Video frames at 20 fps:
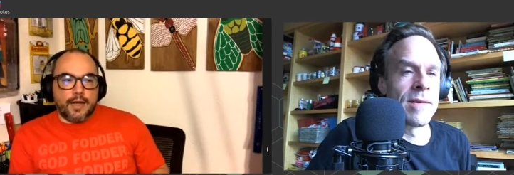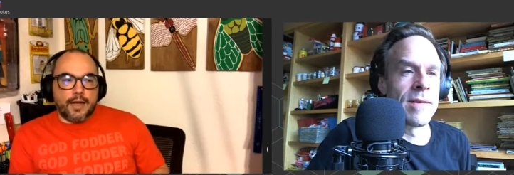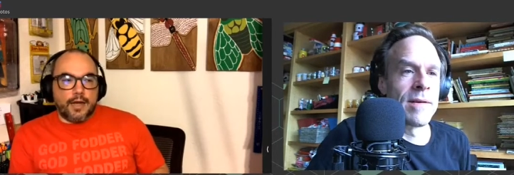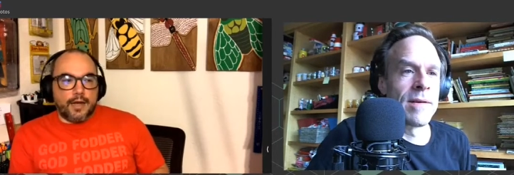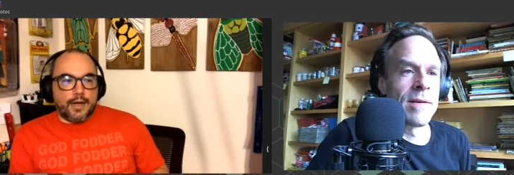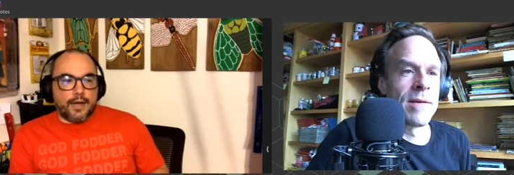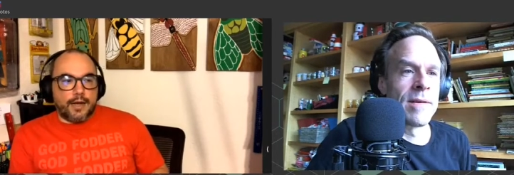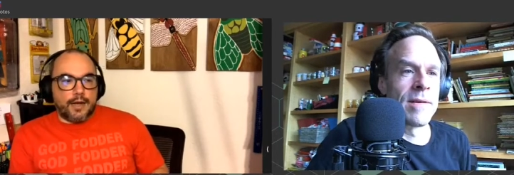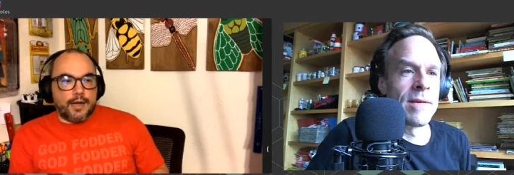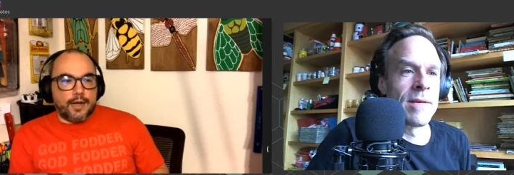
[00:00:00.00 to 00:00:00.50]

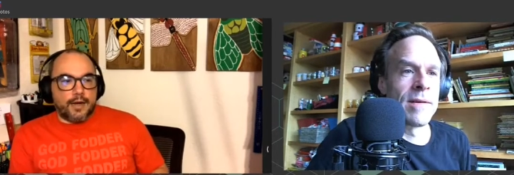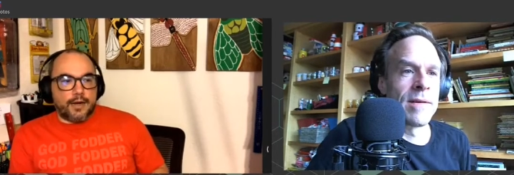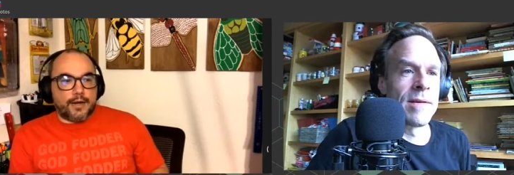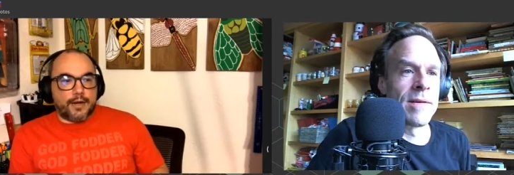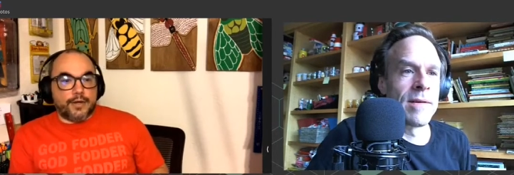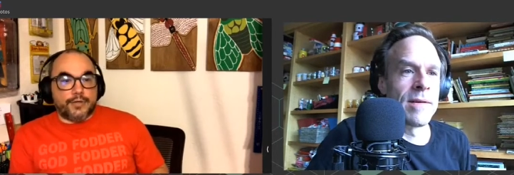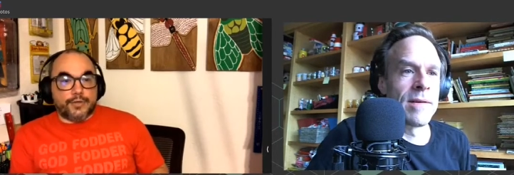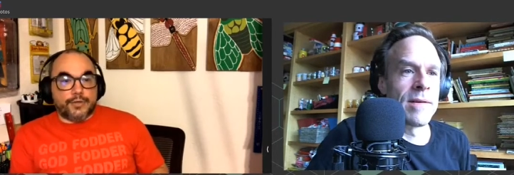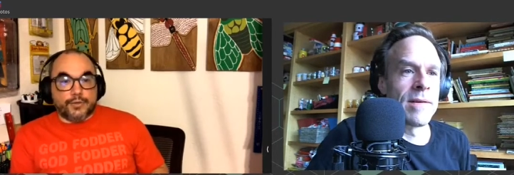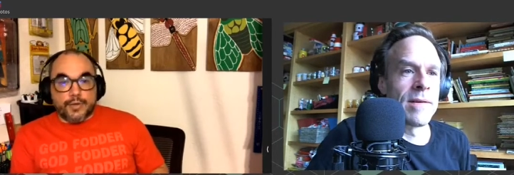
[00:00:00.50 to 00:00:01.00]
Speaker 1: Uh,
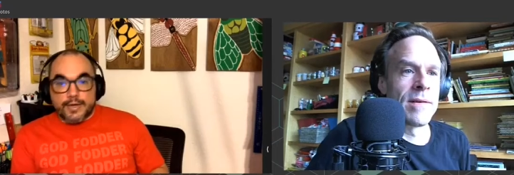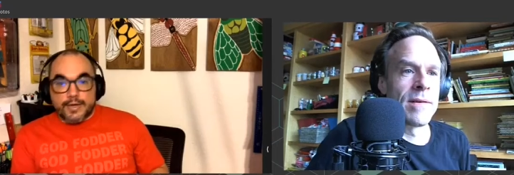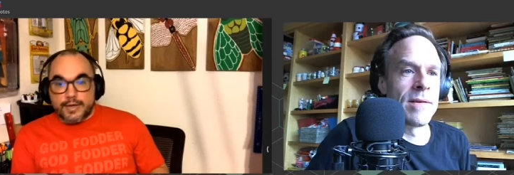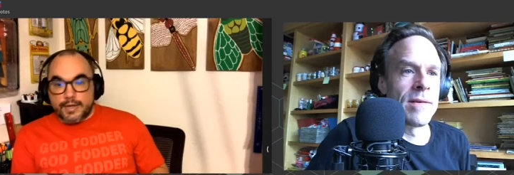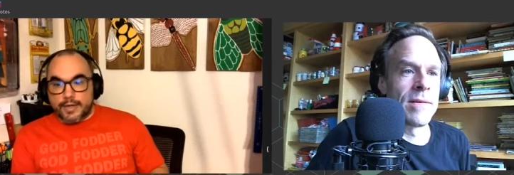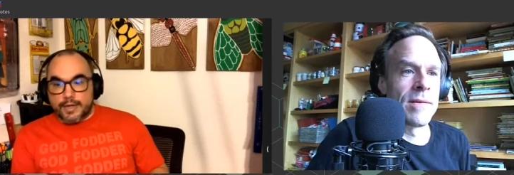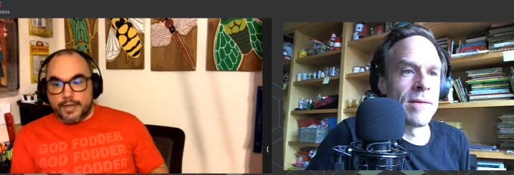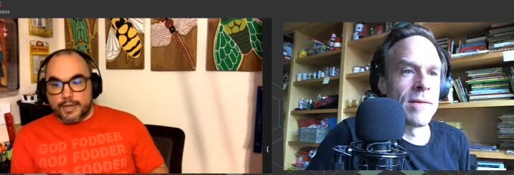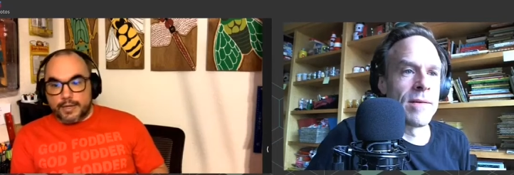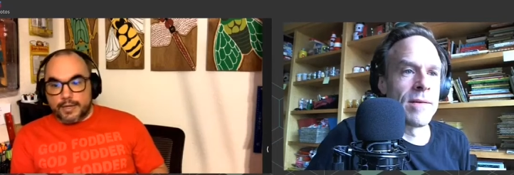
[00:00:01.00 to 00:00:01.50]
Katrina
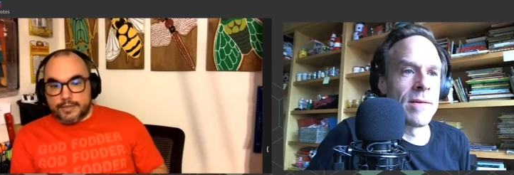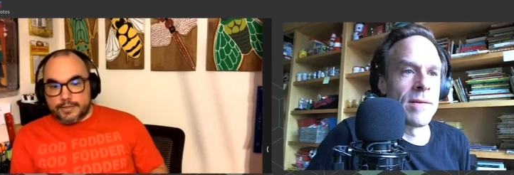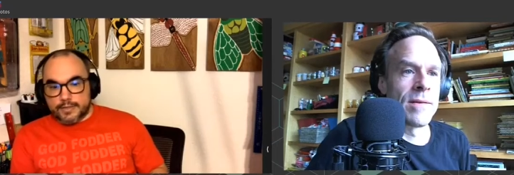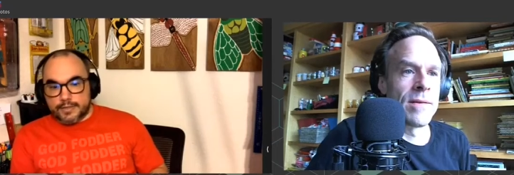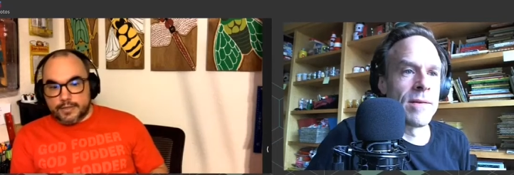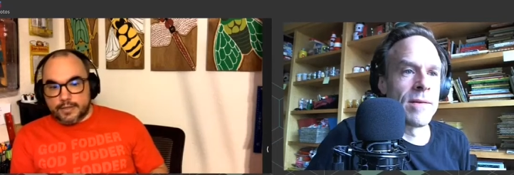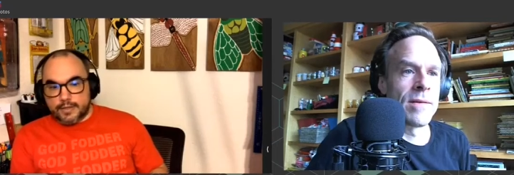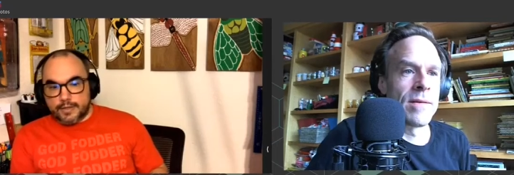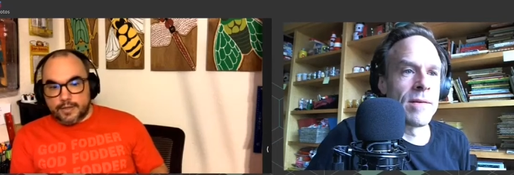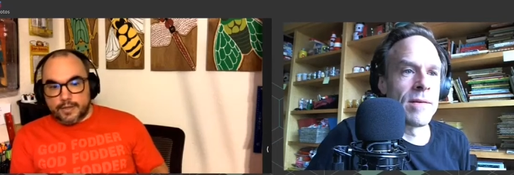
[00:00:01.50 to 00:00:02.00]
hit,
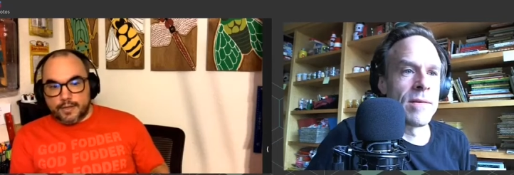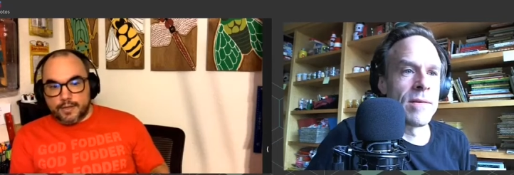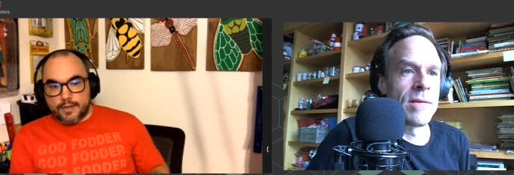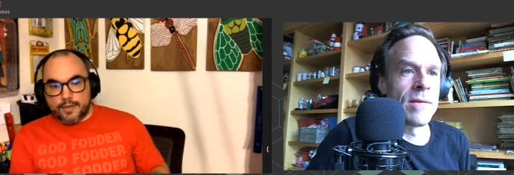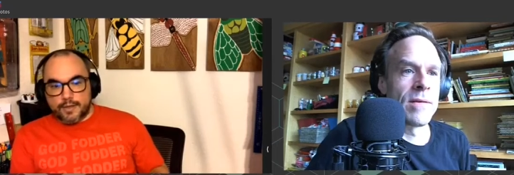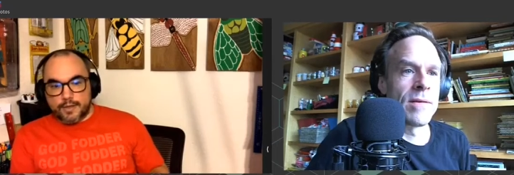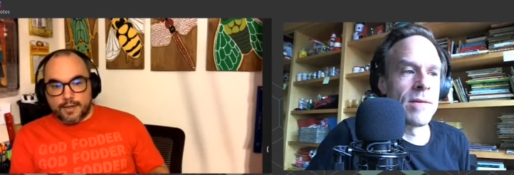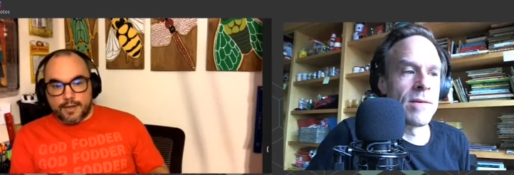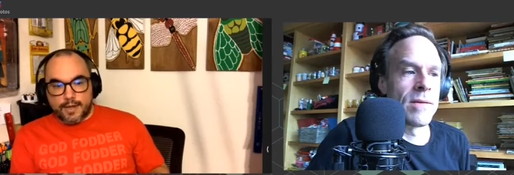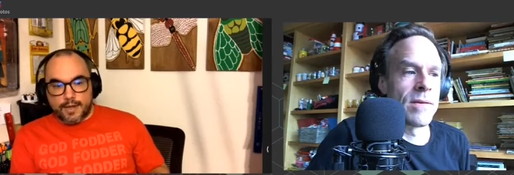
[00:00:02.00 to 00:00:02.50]

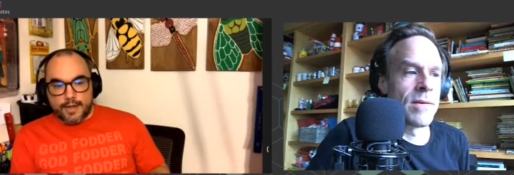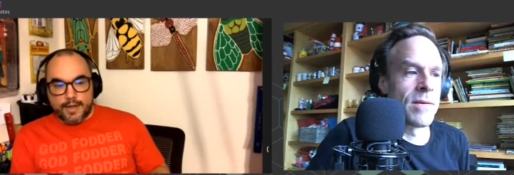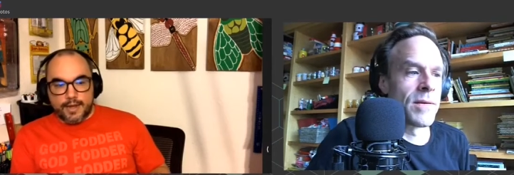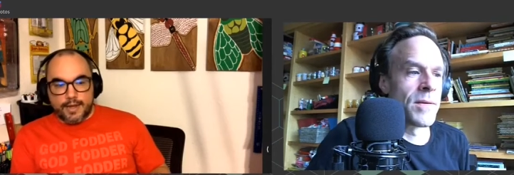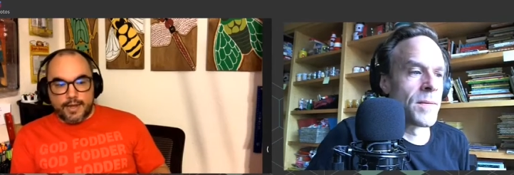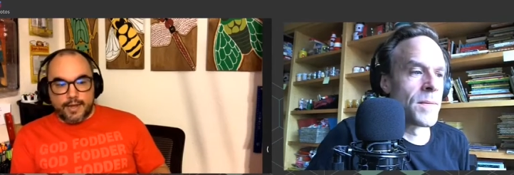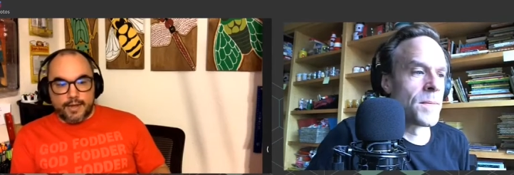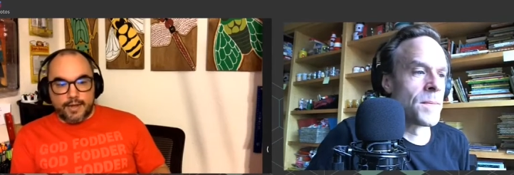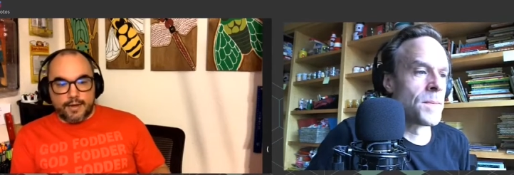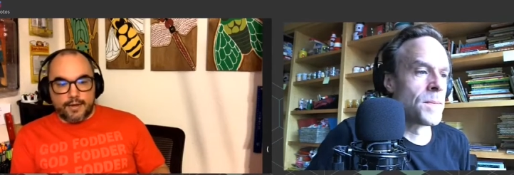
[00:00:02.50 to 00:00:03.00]

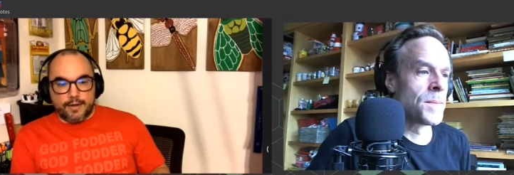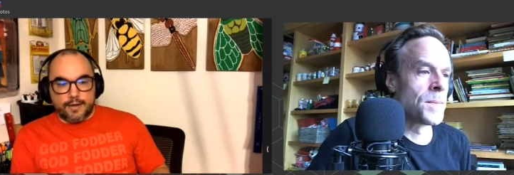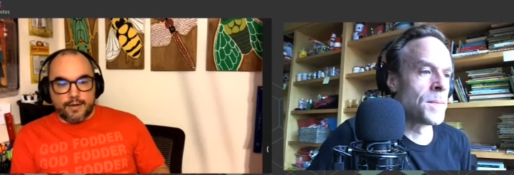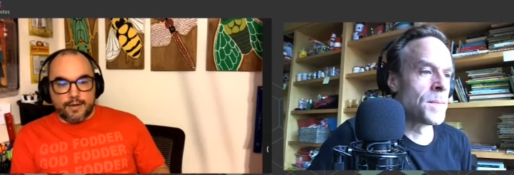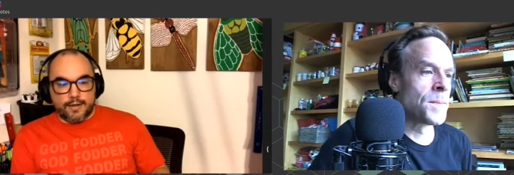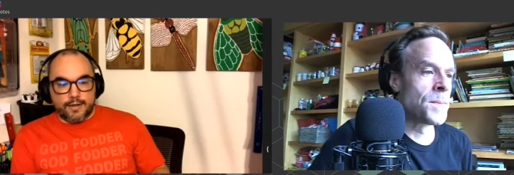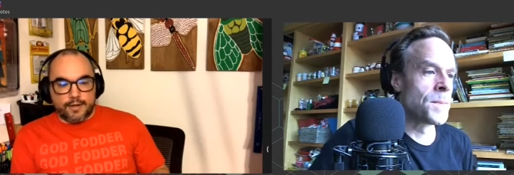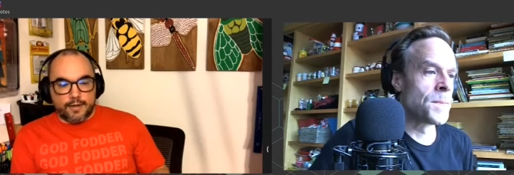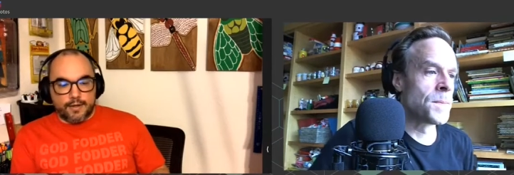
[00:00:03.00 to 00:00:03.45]
and